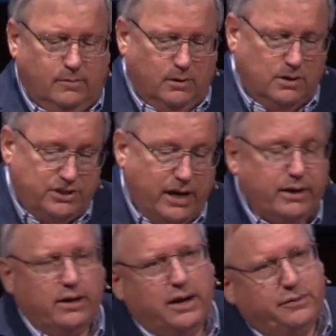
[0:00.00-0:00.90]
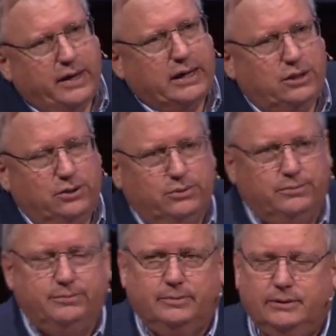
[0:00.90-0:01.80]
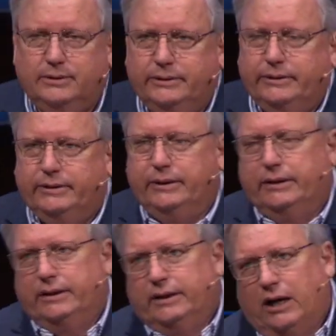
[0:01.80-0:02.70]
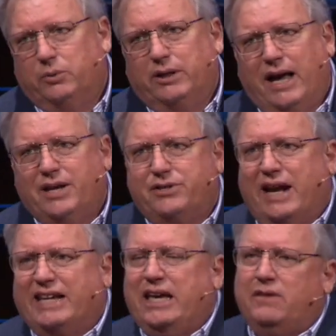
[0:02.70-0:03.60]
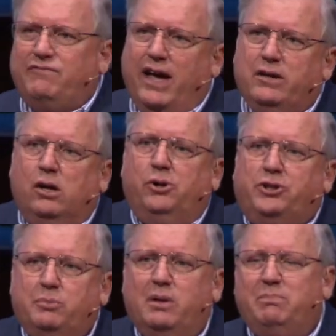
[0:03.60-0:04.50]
and say to God, "Thank you. I realize that I can't find ultimate